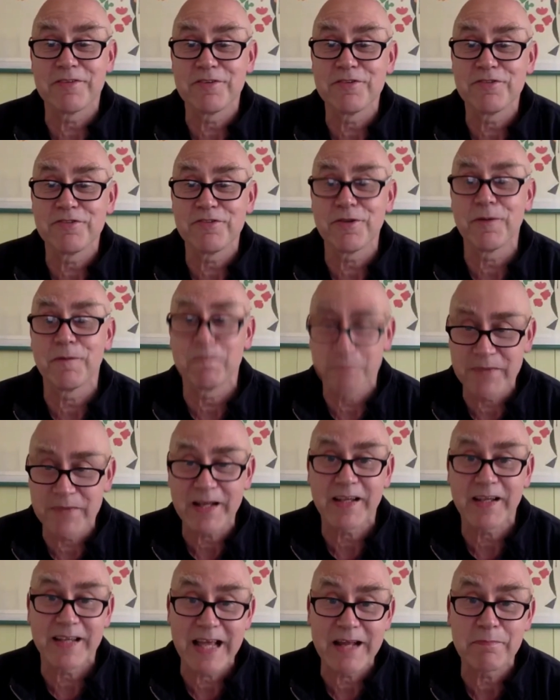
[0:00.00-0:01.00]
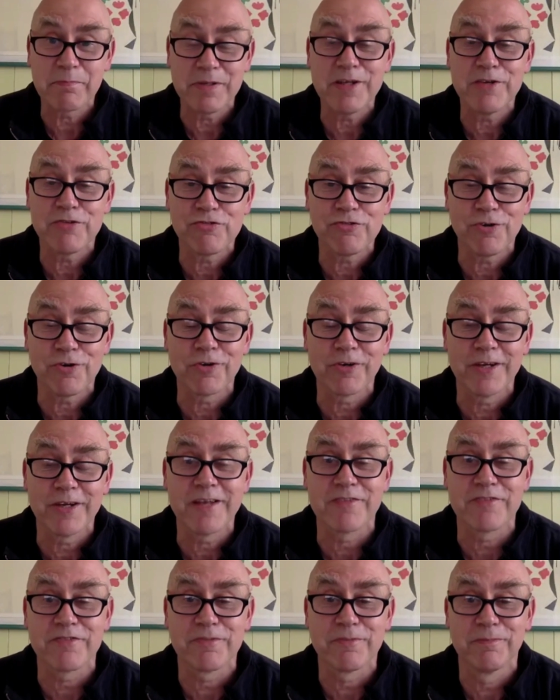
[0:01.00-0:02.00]
So that can be a shock,
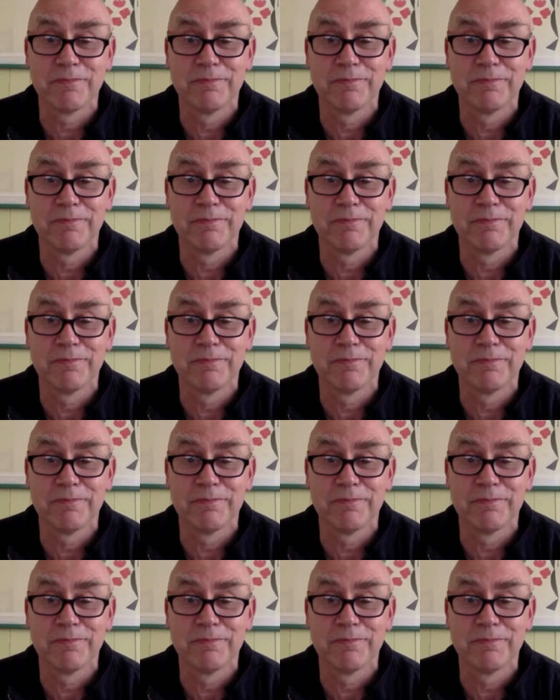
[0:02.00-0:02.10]
yes.